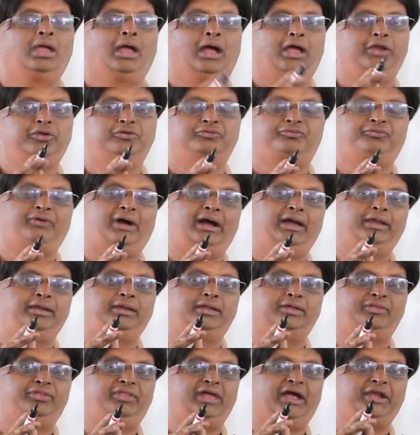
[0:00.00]
and you
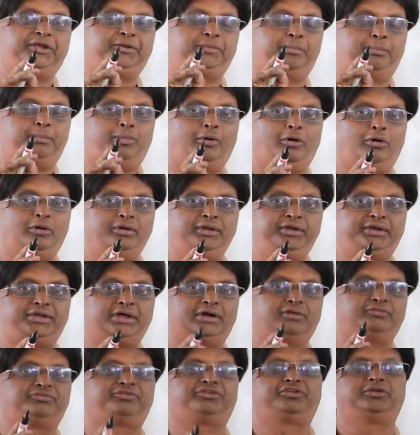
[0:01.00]
find that point
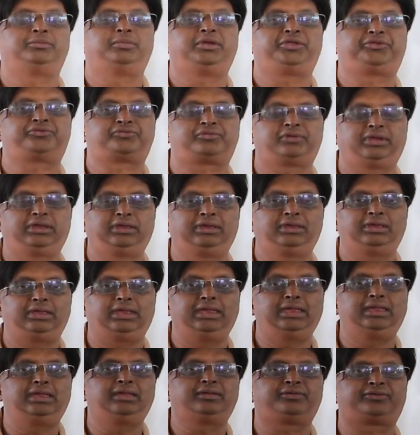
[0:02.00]
of symmetry
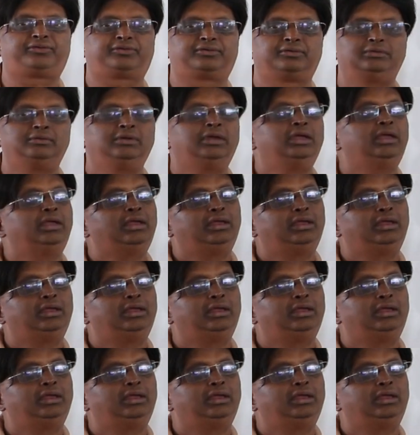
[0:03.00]
is,